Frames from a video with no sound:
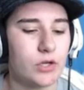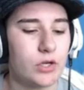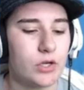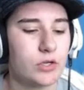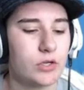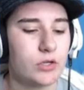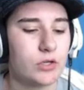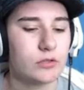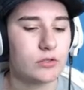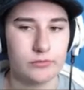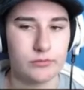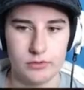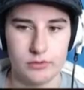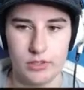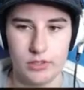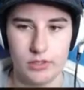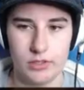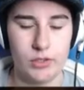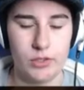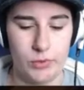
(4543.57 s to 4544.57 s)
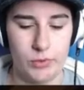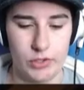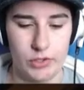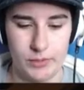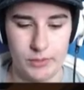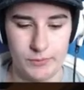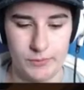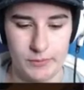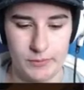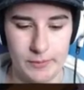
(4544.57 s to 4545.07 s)
And you woke up your mom.
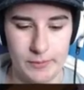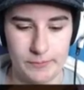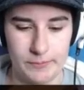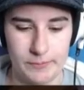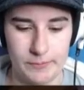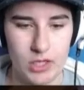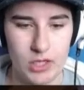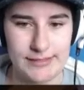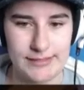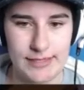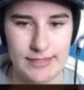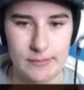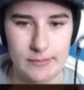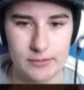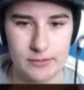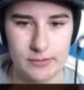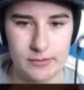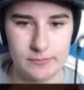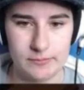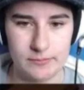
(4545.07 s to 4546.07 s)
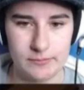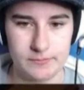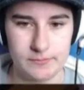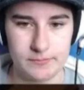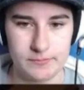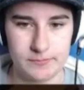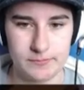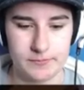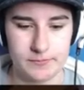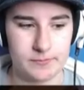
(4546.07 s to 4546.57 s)
God damn it.
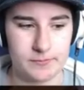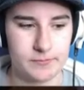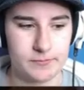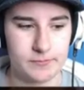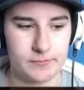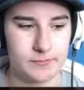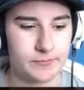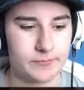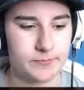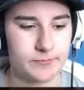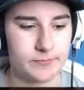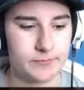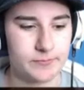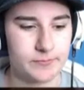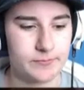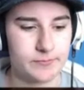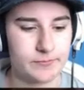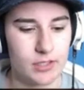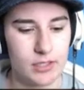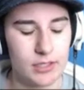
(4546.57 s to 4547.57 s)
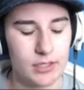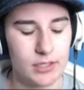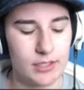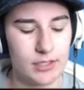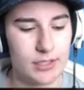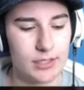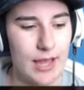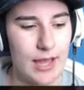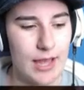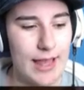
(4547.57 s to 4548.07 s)
God
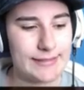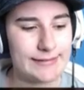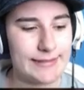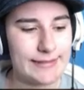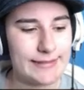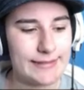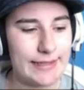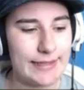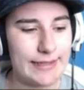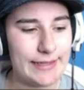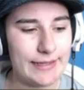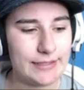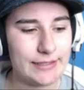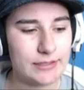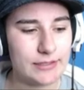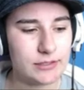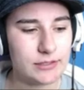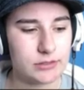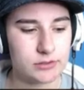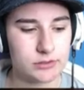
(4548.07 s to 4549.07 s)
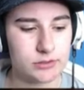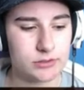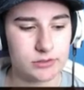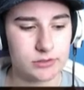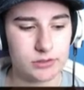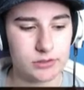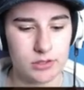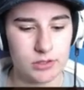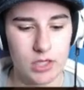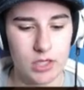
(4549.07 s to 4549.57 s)
dang. God
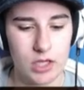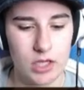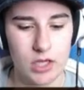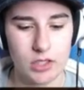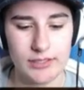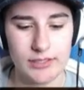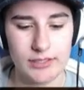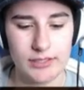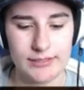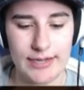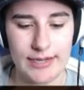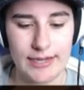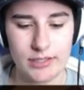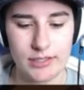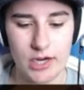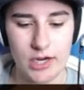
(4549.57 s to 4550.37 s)
dang darsh, dang it.